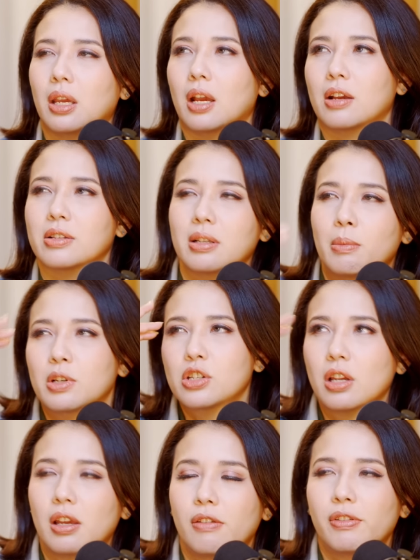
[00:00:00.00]
yeah, because I'm a
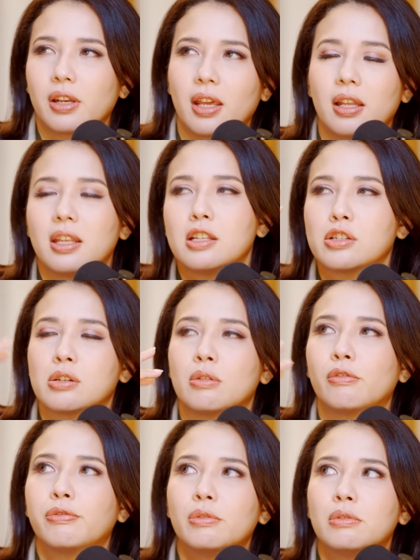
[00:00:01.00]
chef and I need to
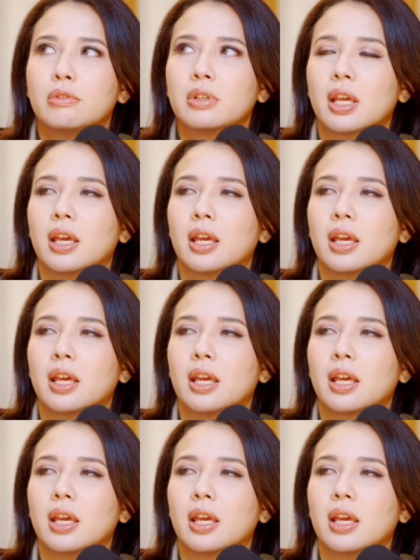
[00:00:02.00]
know food.